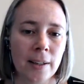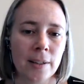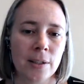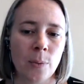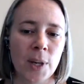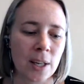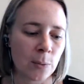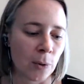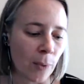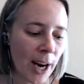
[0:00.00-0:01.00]
So because
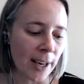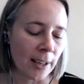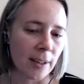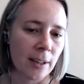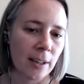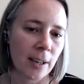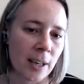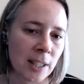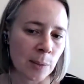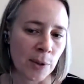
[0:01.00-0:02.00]
we're writing
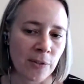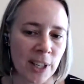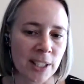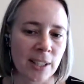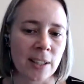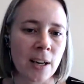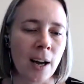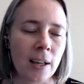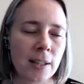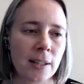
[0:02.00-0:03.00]
customer-facing
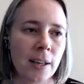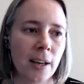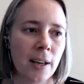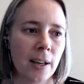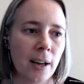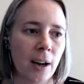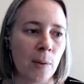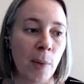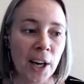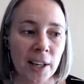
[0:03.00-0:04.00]
docs, our
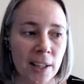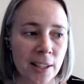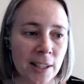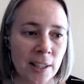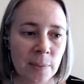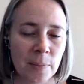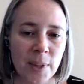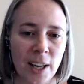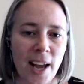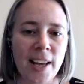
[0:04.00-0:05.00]
marketing team
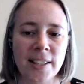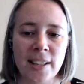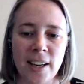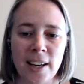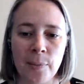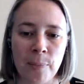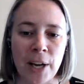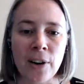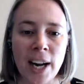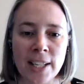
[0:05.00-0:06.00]
has a
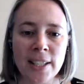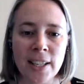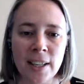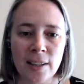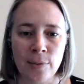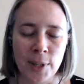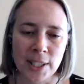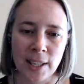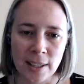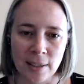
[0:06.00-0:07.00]
better idea of what's
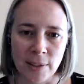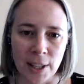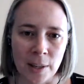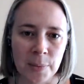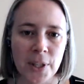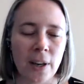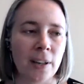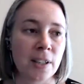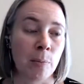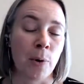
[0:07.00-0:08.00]
getting developed. Our
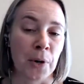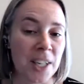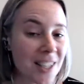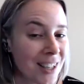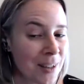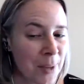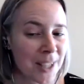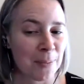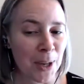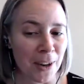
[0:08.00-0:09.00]
support team
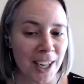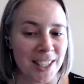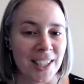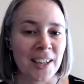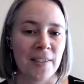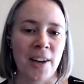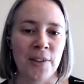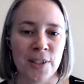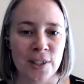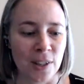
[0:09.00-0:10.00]
has a better idea of how
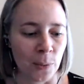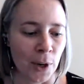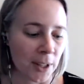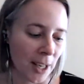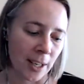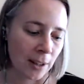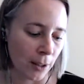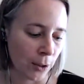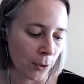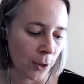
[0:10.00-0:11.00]
this is going to work. They can
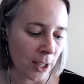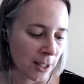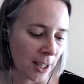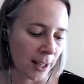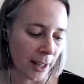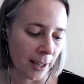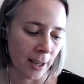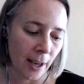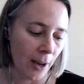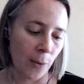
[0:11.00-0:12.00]
look through it and say like,
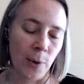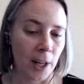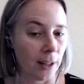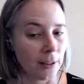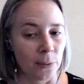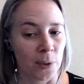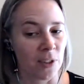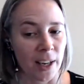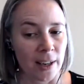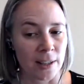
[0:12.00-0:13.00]
well, we've
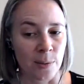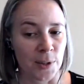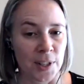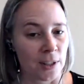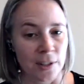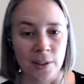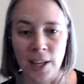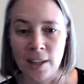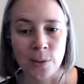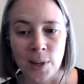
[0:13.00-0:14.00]
got customers that are doing
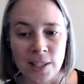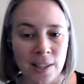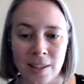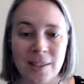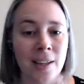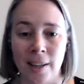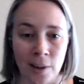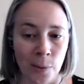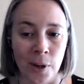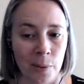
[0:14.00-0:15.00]
XYZ. That's not going
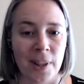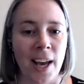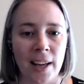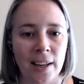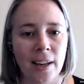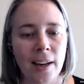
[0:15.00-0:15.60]
to work with that.